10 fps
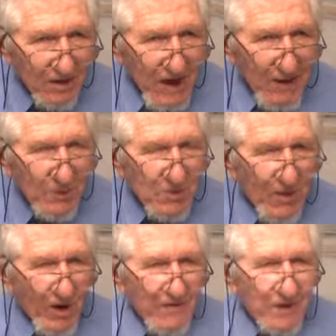That was
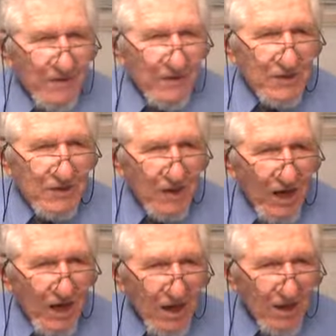part of civil
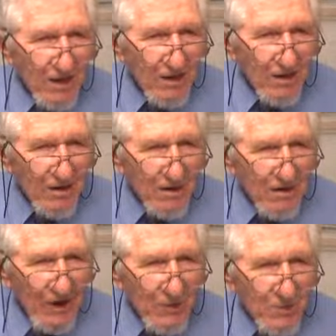society.
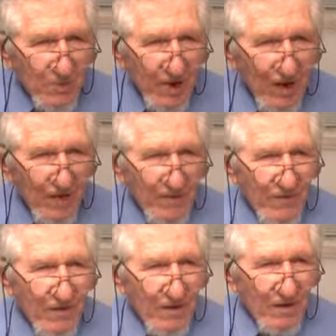That was part of
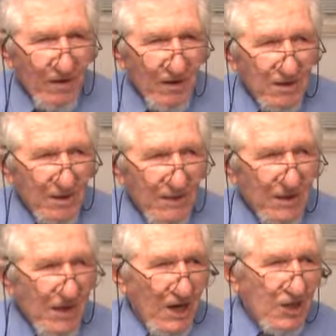
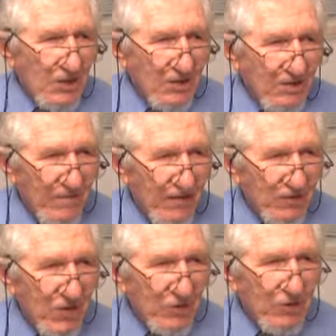civilization, the
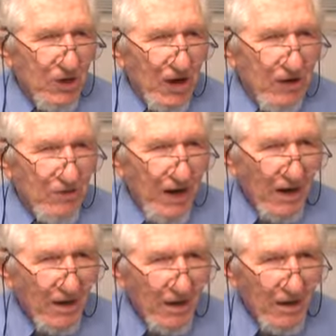social contract.
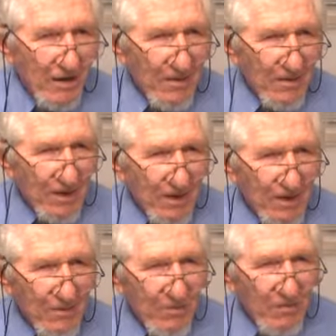But
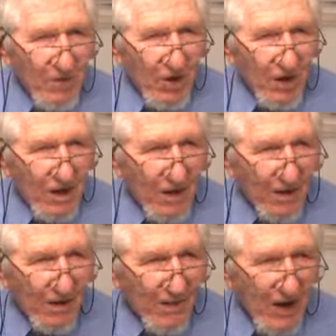the book
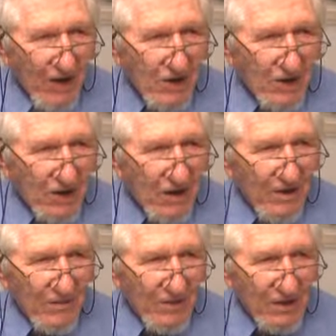of Origin
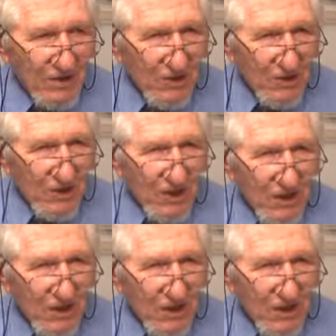of Discourse on